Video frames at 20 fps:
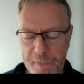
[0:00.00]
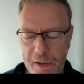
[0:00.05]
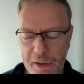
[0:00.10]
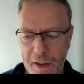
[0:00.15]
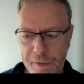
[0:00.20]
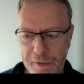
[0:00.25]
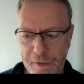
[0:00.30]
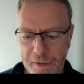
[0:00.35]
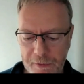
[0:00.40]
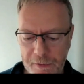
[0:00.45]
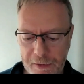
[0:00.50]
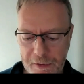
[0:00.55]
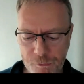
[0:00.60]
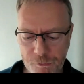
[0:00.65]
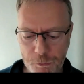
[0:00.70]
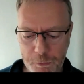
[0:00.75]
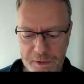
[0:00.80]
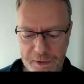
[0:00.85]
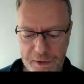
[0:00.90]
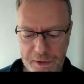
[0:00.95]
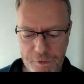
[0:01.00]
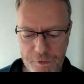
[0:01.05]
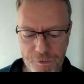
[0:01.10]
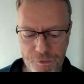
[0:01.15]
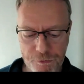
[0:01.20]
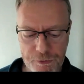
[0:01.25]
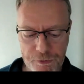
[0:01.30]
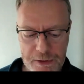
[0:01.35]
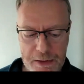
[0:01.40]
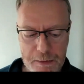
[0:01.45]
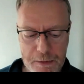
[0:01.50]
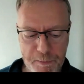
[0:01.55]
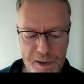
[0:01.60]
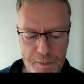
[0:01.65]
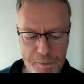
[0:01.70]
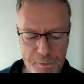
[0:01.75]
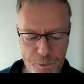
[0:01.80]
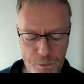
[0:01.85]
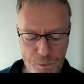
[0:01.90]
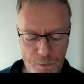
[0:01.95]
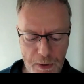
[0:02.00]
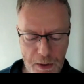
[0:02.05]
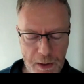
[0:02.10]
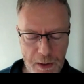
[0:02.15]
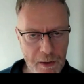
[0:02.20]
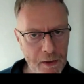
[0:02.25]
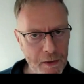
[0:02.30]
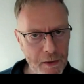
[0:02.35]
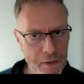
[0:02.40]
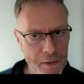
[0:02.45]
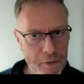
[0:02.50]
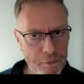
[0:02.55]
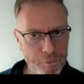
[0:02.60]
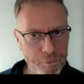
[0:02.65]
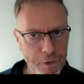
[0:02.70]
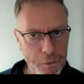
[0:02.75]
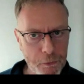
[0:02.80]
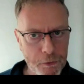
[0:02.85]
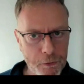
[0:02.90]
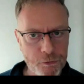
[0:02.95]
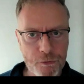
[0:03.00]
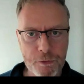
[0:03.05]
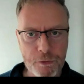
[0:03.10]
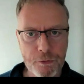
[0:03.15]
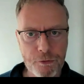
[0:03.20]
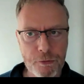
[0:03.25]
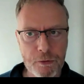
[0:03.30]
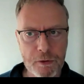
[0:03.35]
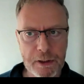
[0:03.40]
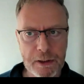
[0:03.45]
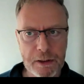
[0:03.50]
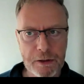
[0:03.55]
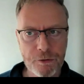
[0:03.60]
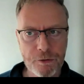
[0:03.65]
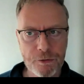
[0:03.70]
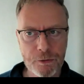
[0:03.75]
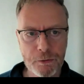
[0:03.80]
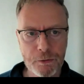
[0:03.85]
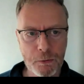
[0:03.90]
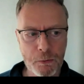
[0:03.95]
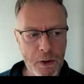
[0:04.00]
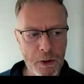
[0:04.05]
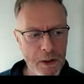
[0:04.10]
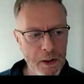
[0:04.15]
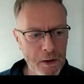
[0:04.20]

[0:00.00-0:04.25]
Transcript: I think that's where I can see a bit more focus on trying to